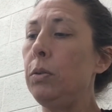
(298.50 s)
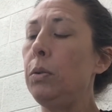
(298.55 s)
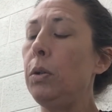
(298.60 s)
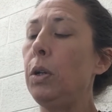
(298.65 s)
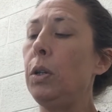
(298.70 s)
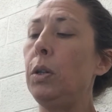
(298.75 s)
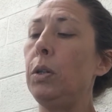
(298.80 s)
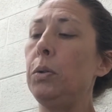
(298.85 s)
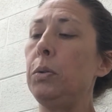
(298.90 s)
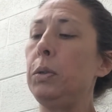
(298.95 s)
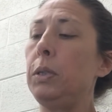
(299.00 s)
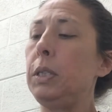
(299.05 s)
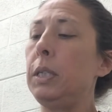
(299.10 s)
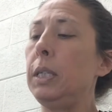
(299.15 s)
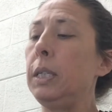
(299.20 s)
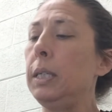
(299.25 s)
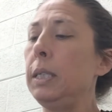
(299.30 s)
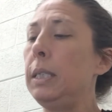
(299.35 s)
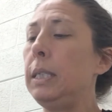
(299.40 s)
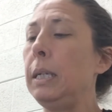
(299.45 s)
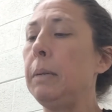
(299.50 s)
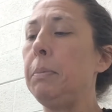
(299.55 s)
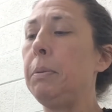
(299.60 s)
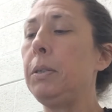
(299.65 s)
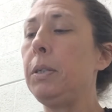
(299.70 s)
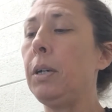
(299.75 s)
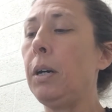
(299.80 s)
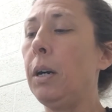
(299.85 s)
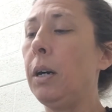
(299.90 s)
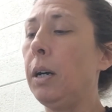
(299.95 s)
And those
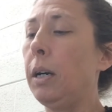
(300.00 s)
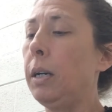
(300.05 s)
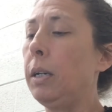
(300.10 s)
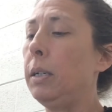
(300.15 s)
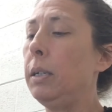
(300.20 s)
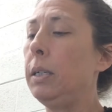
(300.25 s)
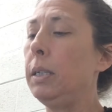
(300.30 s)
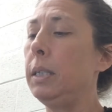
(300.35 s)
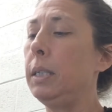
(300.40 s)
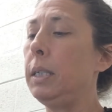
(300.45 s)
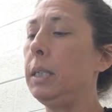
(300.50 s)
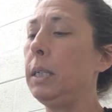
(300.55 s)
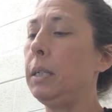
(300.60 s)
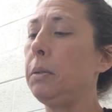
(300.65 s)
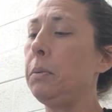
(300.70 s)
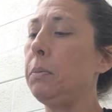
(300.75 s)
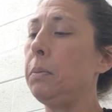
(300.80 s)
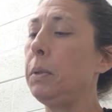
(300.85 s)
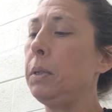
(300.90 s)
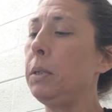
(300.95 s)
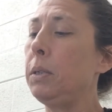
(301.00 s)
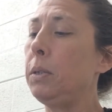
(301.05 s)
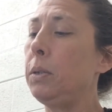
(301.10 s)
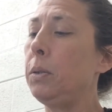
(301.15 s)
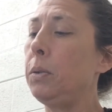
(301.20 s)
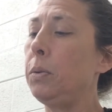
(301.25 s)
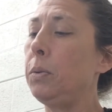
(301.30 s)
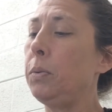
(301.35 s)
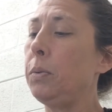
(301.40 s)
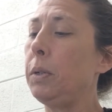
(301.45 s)
steps are, let's see there, 1, 2,
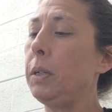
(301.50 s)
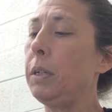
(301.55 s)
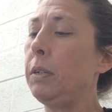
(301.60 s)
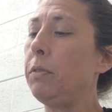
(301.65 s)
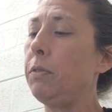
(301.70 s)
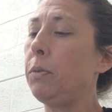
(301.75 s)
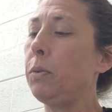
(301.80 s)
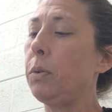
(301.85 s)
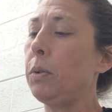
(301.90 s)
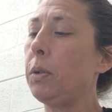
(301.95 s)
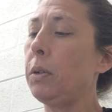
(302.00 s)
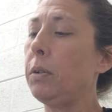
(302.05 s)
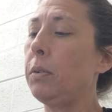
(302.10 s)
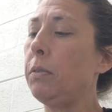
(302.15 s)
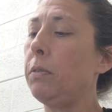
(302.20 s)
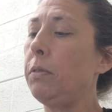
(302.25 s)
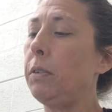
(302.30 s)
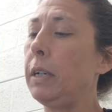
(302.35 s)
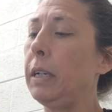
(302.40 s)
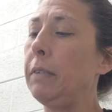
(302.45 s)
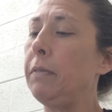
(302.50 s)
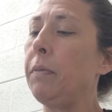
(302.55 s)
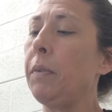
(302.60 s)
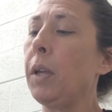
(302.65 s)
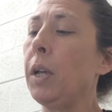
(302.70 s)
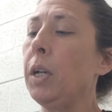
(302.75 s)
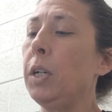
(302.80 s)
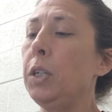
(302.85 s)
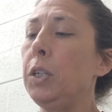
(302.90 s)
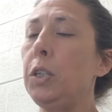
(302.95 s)
3.
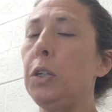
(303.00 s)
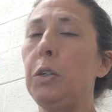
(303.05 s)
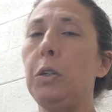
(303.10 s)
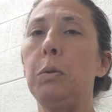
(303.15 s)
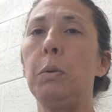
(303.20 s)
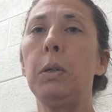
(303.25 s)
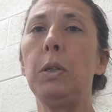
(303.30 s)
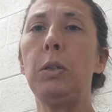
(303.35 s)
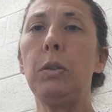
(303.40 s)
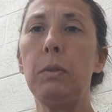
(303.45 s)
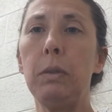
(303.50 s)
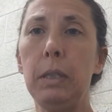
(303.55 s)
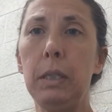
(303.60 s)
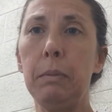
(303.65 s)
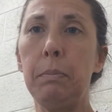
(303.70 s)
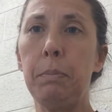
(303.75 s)
So you want to read the